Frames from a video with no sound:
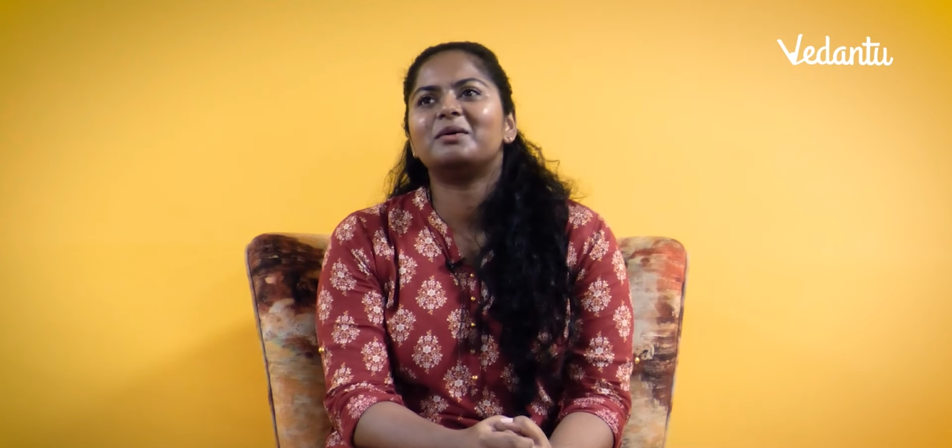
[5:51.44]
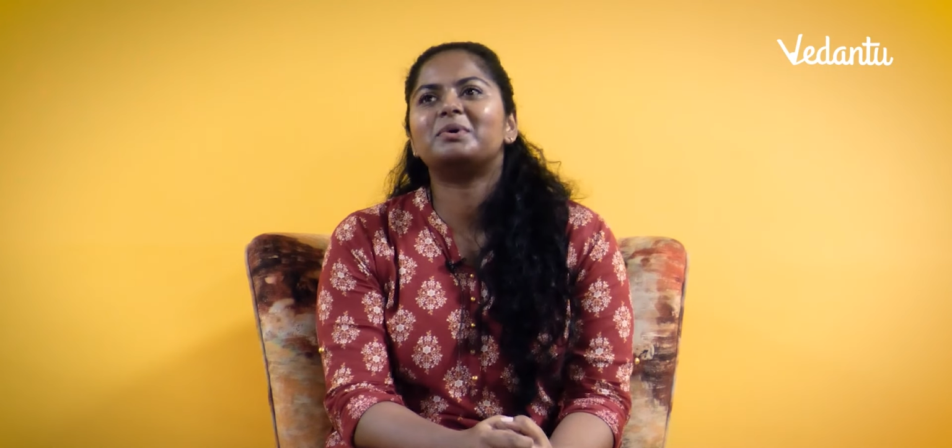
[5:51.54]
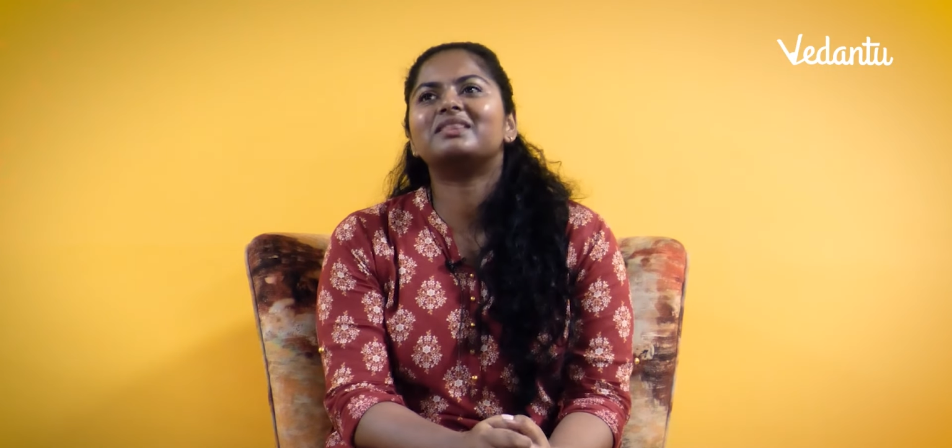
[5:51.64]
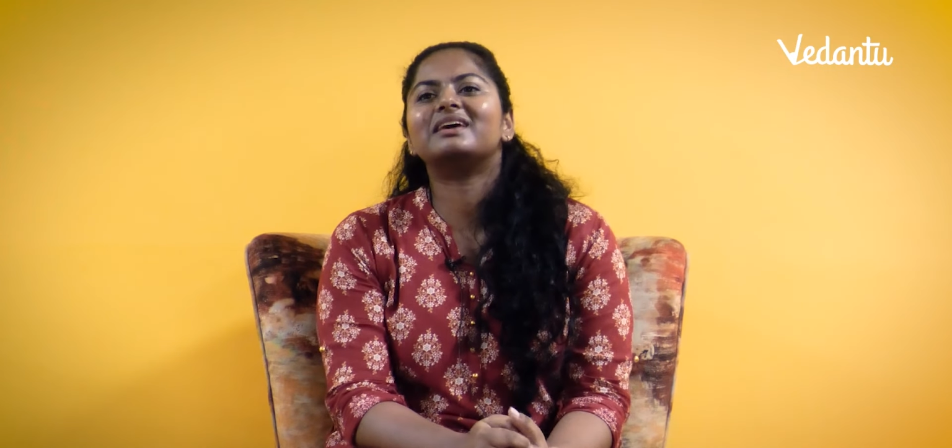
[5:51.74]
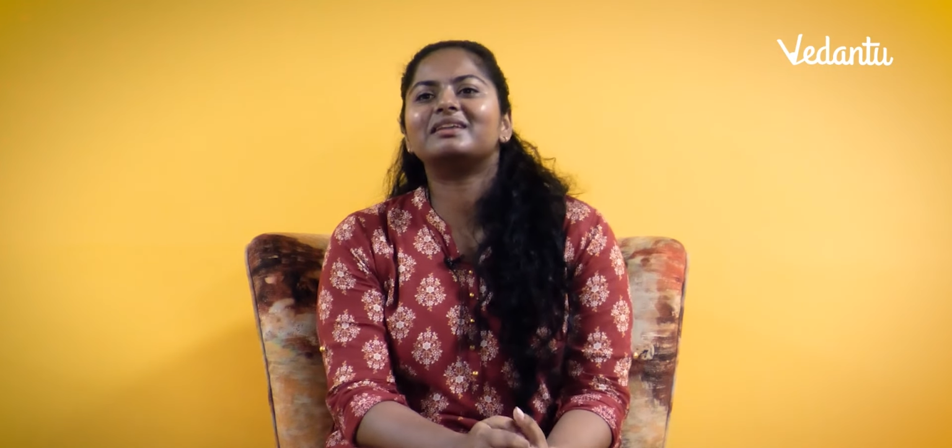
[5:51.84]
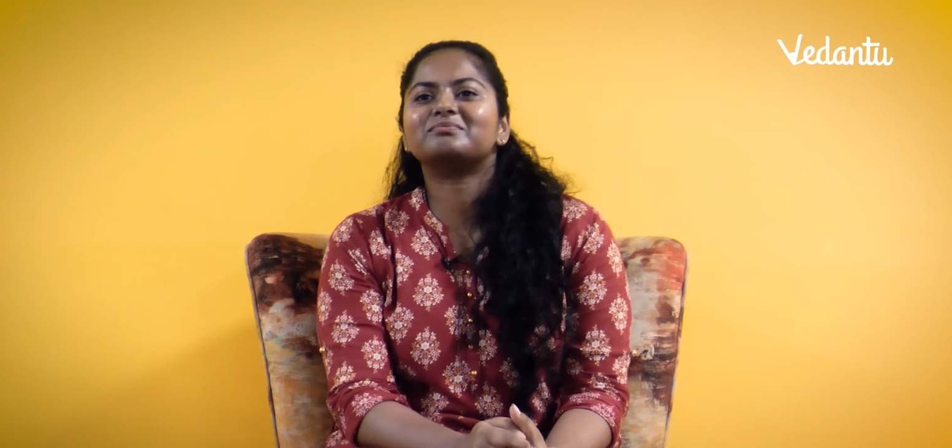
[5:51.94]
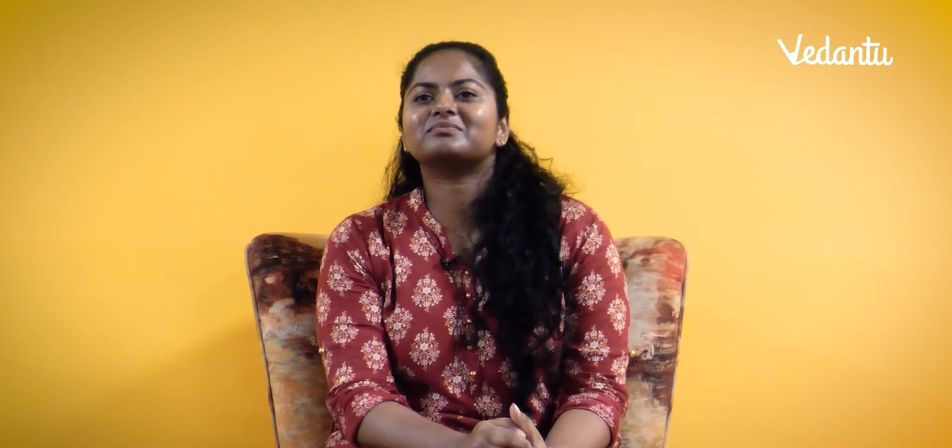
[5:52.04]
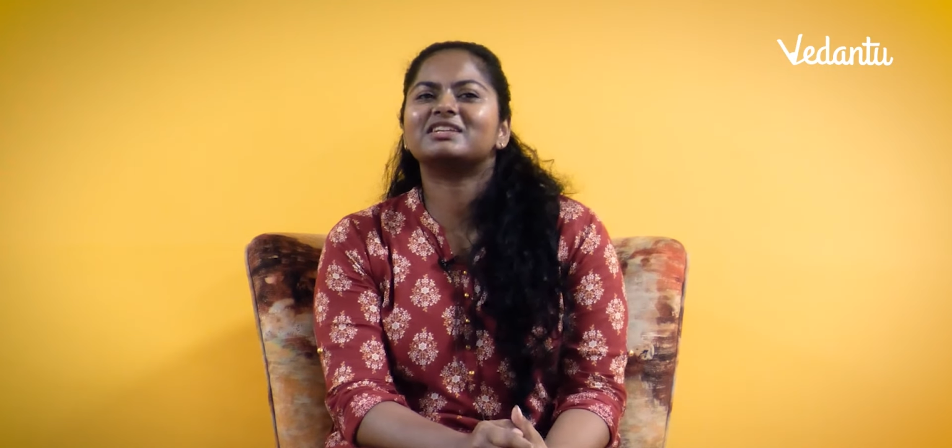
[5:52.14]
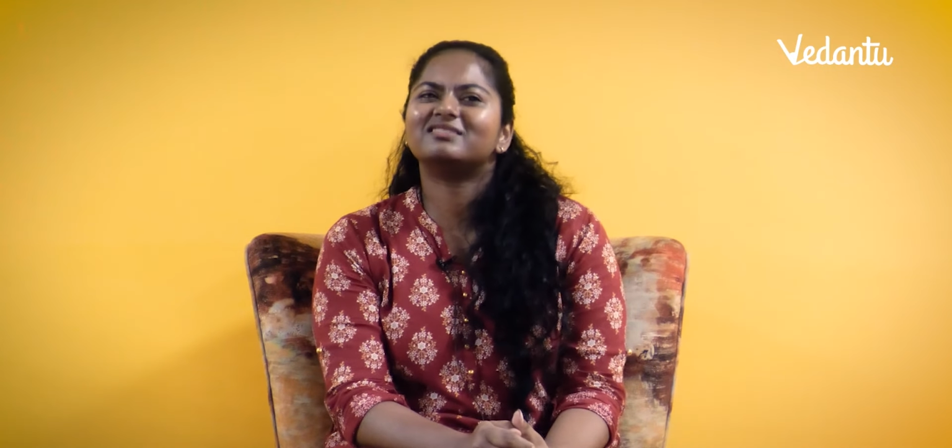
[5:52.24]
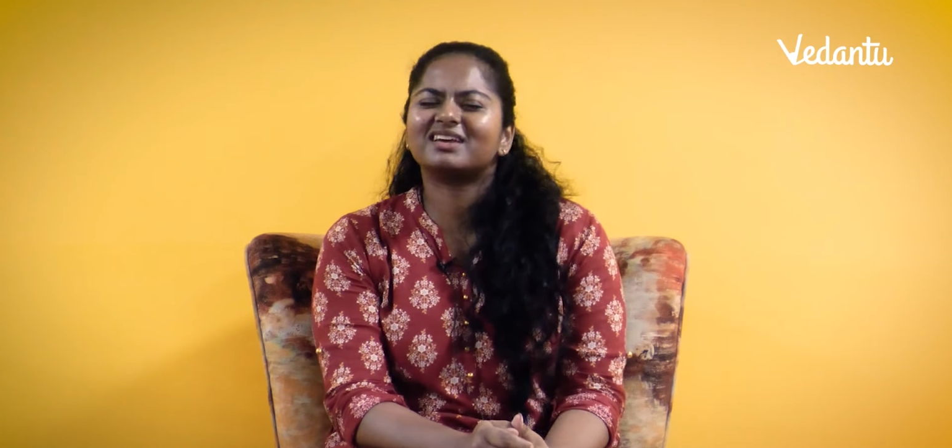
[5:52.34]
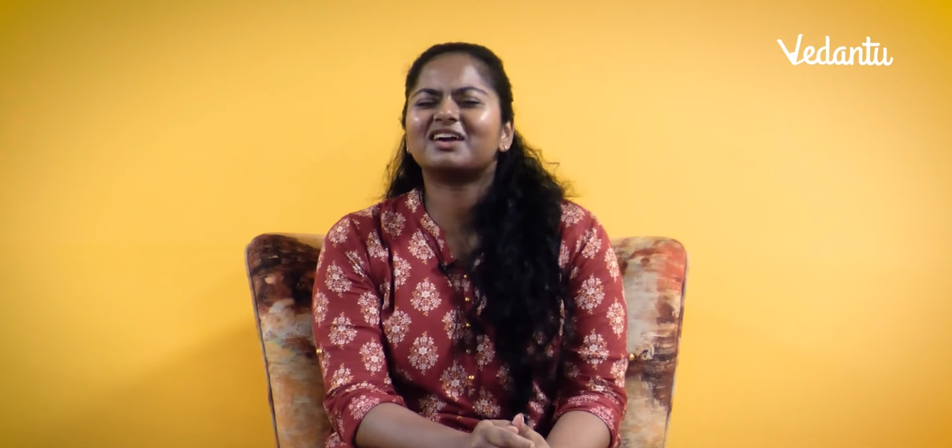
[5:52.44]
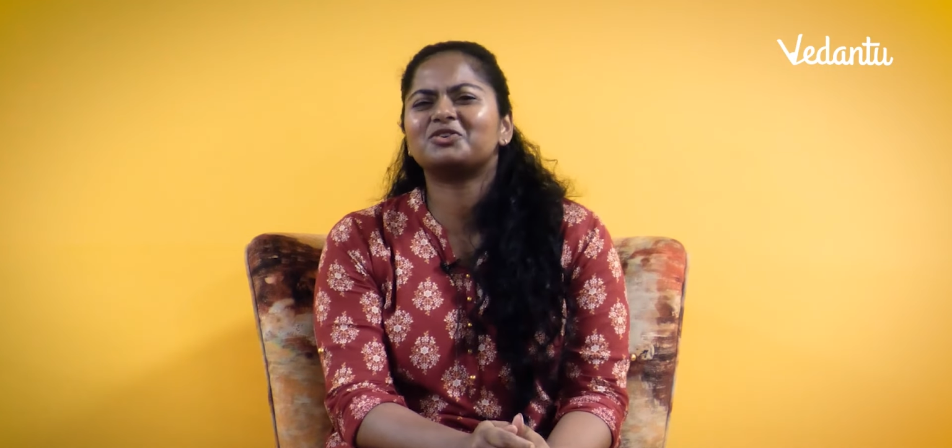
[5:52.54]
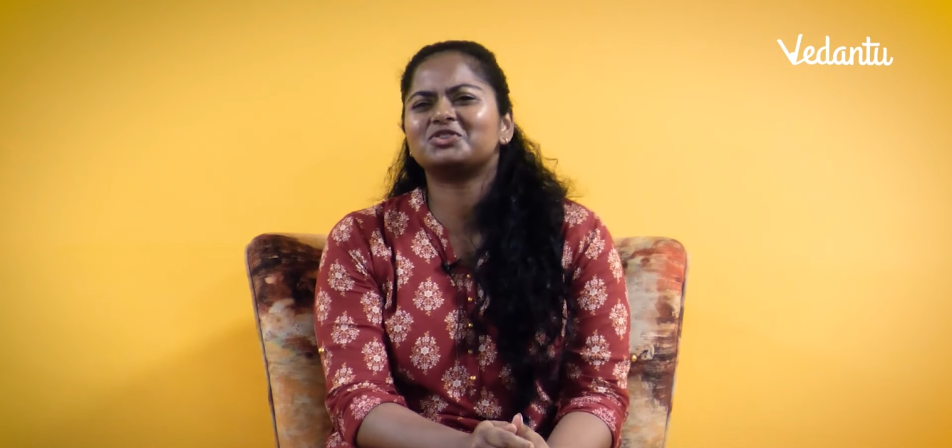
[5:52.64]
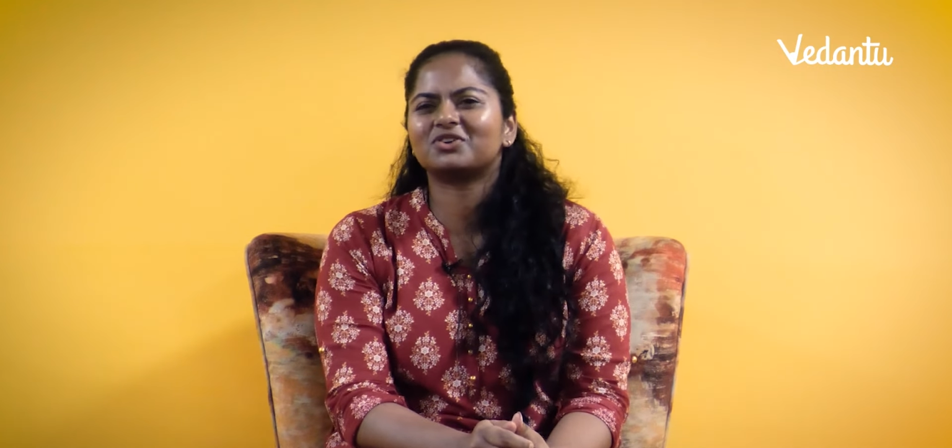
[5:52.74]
But then he's like, "Are you